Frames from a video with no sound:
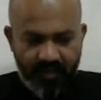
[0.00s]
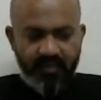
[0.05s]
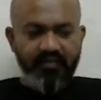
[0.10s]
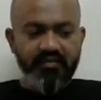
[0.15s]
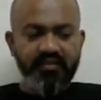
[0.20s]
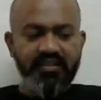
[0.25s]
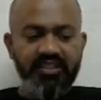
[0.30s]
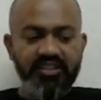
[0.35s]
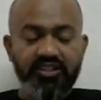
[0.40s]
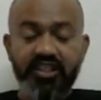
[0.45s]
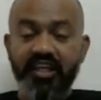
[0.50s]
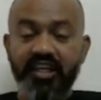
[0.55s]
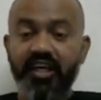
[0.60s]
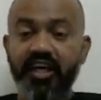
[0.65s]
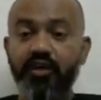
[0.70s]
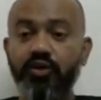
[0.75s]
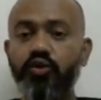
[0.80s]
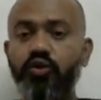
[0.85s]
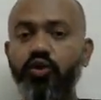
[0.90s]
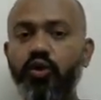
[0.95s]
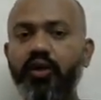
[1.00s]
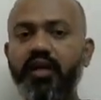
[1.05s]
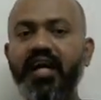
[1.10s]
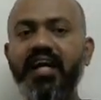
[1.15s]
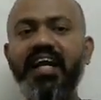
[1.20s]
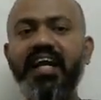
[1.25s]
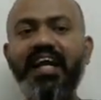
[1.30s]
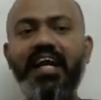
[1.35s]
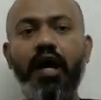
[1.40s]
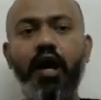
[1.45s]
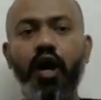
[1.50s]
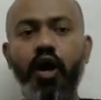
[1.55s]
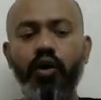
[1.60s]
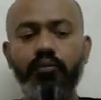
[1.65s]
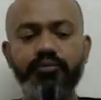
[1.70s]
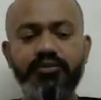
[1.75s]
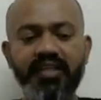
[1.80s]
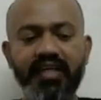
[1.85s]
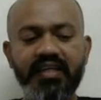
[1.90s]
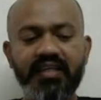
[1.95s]
which is needed to rotate an
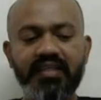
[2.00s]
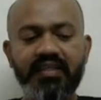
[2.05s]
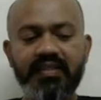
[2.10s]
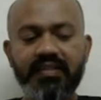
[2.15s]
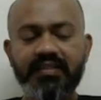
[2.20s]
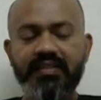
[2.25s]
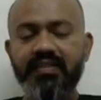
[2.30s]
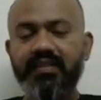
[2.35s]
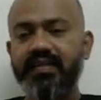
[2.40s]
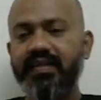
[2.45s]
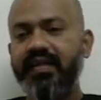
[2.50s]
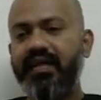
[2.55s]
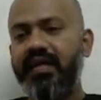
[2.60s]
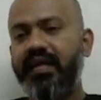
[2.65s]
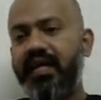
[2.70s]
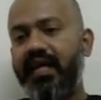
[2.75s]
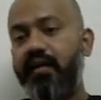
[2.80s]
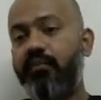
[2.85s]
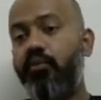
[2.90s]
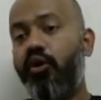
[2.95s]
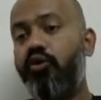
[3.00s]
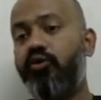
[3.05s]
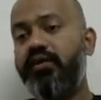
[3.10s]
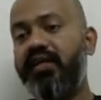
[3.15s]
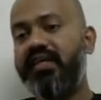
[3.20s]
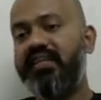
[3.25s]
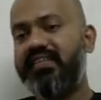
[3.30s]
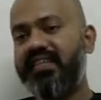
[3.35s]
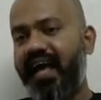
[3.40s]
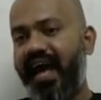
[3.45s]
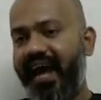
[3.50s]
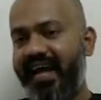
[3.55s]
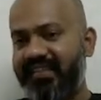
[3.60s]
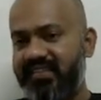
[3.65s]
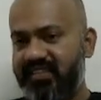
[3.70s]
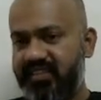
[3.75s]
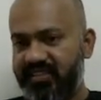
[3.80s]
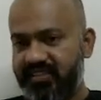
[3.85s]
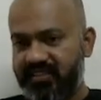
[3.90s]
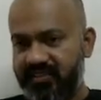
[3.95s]
object about its
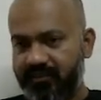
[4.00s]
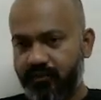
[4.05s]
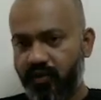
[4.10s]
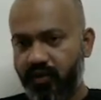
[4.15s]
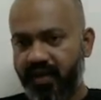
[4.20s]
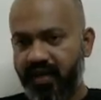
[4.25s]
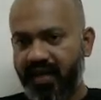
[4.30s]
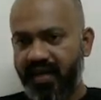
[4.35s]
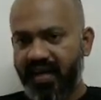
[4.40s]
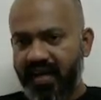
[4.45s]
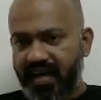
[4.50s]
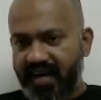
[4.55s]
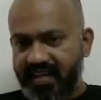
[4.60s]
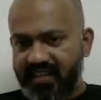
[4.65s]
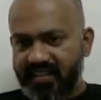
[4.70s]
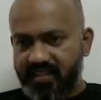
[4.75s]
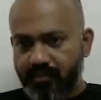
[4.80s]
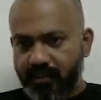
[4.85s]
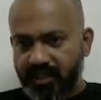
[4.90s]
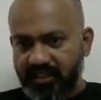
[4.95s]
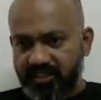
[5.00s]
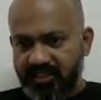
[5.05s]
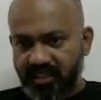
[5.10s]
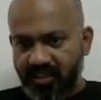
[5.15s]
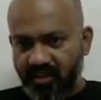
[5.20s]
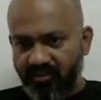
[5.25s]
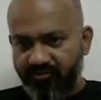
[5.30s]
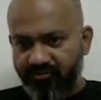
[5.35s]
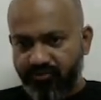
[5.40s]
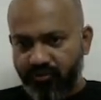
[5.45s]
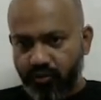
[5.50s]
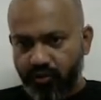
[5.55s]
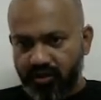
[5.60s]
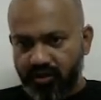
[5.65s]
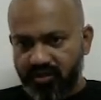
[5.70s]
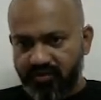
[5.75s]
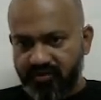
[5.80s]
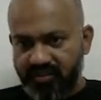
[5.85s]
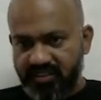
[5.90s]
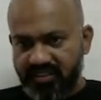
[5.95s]
axis. Okay, it is a measure of
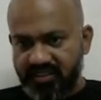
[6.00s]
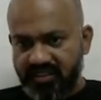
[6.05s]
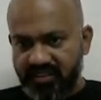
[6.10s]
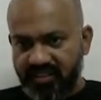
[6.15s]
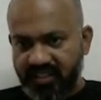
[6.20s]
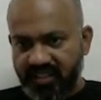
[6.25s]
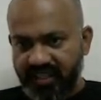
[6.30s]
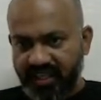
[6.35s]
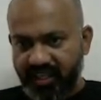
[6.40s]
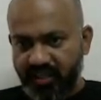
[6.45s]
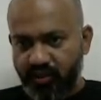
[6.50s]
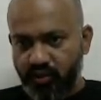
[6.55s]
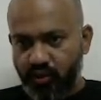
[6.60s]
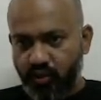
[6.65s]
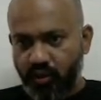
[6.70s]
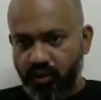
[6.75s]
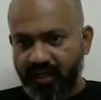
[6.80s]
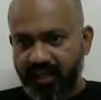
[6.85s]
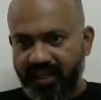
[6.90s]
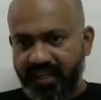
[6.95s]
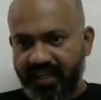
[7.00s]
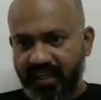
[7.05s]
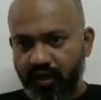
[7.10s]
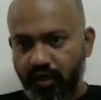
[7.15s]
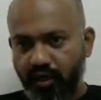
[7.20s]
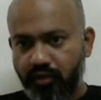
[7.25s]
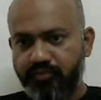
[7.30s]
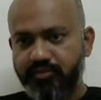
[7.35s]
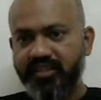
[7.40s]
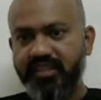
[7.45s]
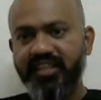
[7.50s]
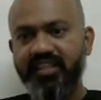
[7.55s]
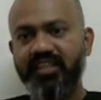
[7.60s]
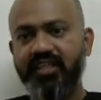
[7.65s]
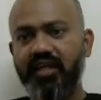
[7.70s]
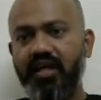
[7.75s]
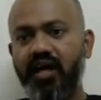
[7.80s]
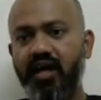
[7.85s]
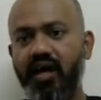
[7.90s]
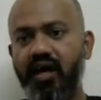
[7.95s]
force which is needed to rotate an
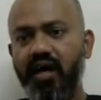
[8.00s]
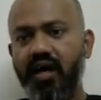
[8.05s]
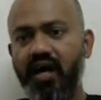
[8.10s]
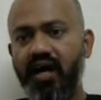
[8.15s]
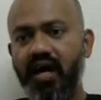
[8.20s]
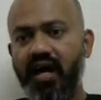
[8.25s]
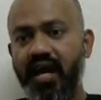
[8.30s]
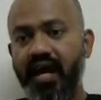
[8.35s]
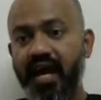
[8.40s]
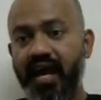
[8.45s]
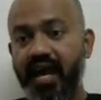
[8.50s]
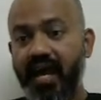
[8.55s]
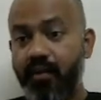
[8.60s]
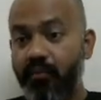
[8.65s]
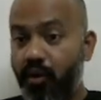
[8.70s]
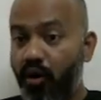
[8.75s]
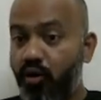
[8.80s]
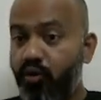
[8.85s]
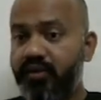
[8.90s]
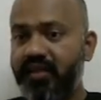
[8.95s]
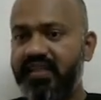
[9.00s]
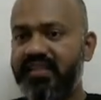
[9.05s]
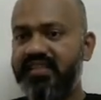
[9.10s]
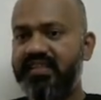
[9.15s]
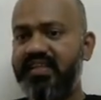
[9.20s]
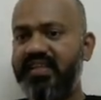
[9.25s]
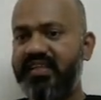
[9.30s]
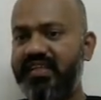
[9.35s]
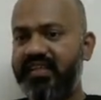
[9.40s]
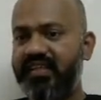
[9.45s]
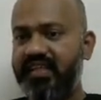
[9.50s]
object about its